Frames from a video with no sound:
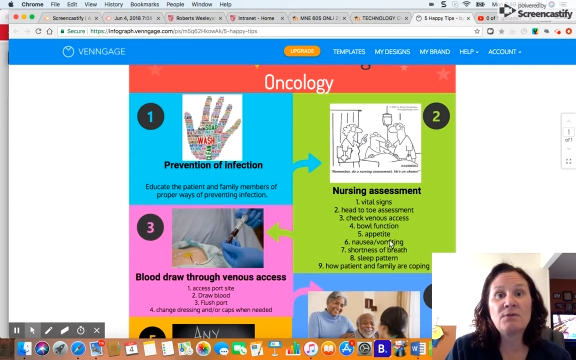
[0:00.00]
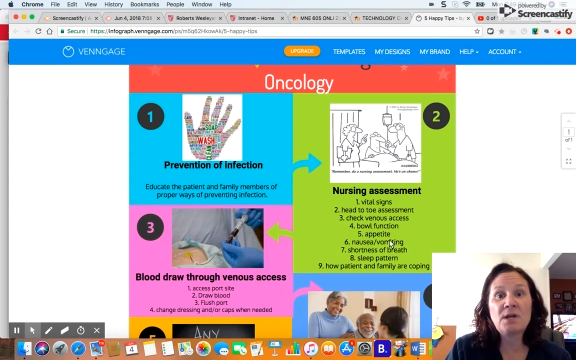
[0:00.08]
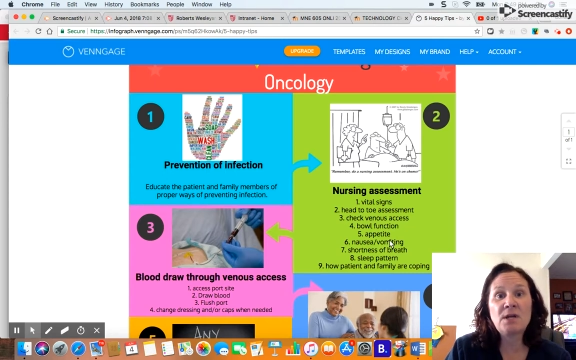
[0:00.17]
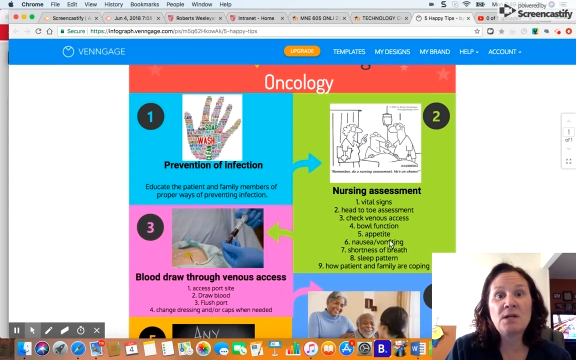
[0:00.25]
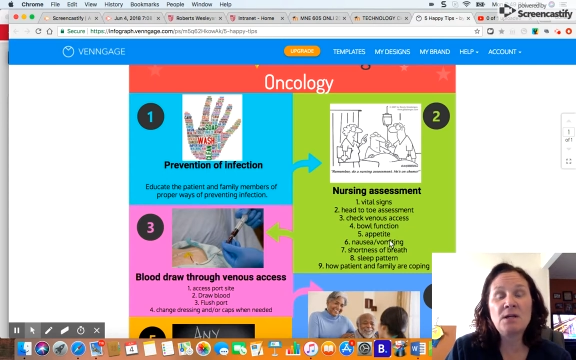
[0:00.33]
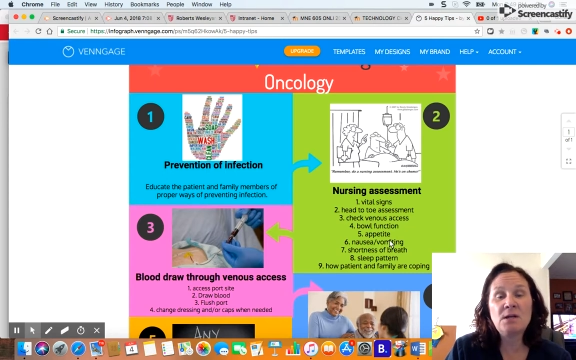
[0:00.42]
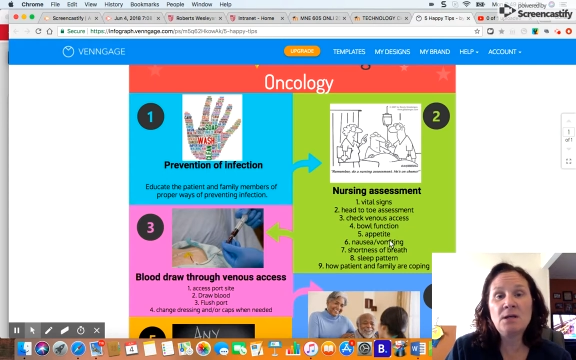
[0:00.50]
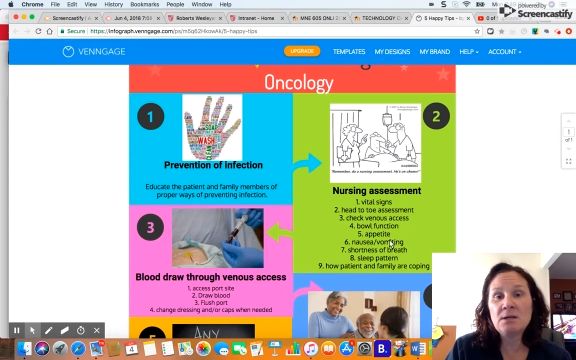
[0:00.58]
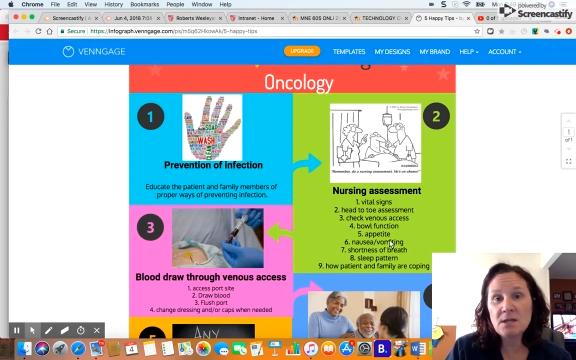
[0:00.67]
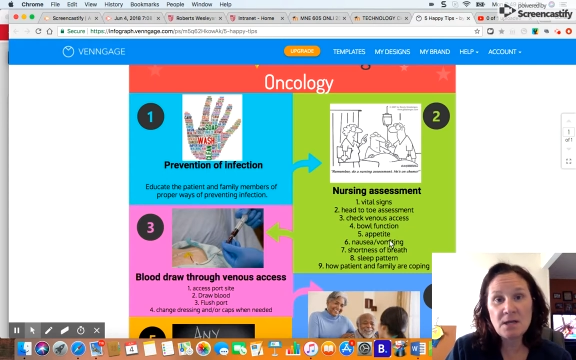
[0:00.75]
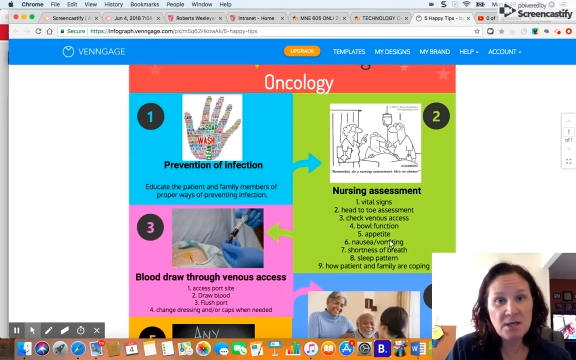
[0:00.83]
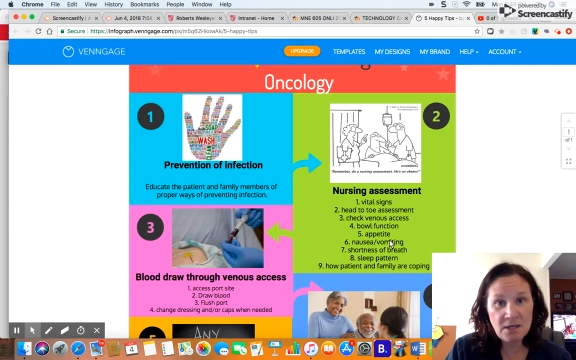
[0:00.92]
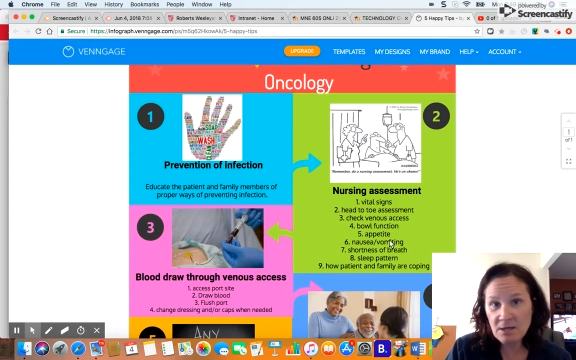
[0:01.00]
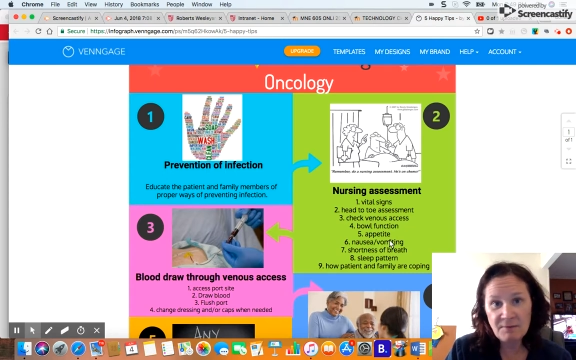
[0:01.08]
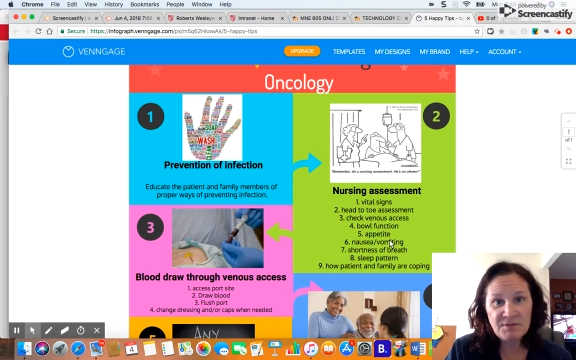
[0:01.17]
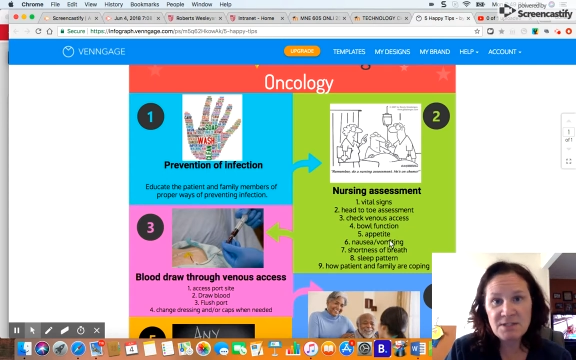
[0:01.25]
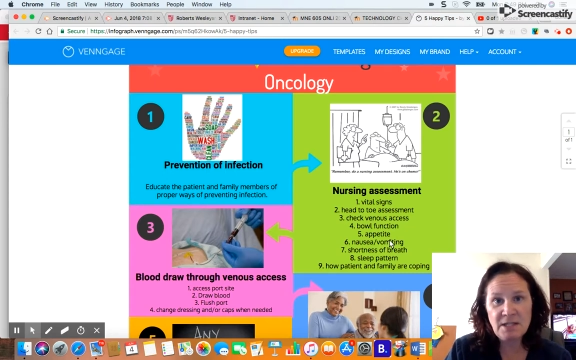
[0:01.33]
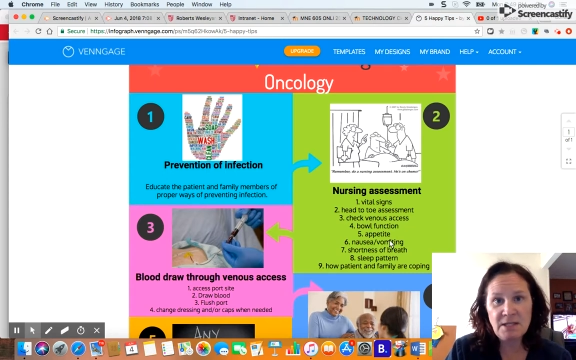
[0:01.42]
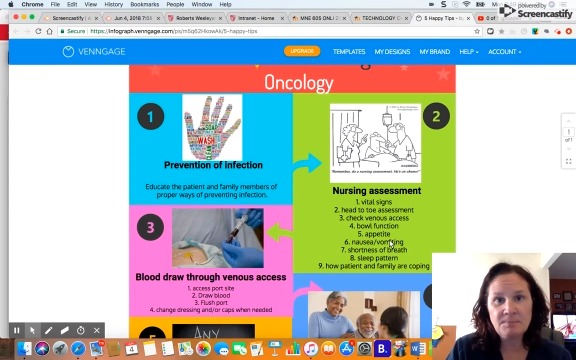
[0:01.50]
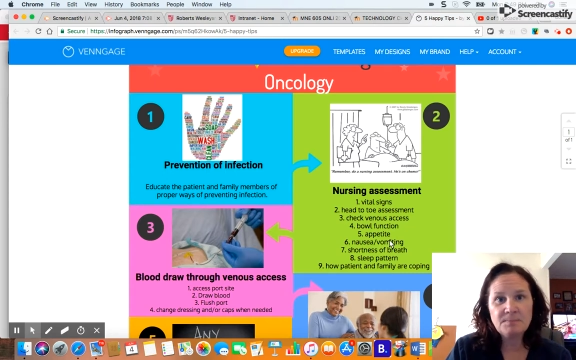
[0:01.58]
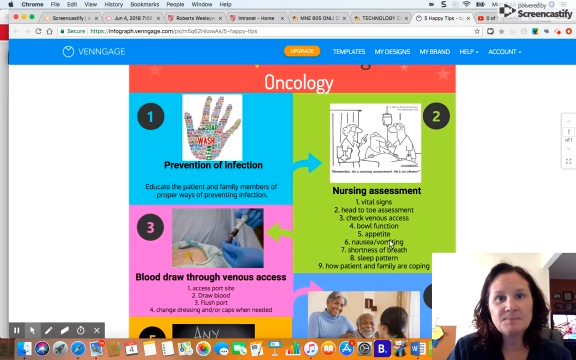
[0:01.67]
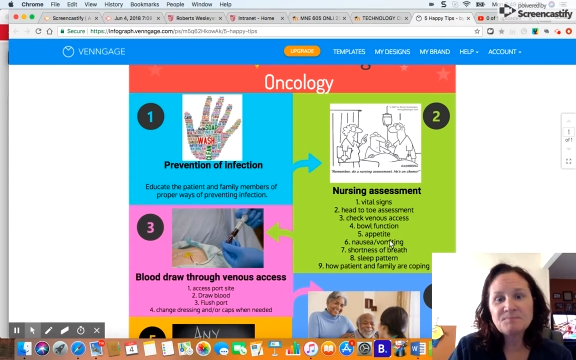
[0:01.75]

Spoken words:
getting enough sleep?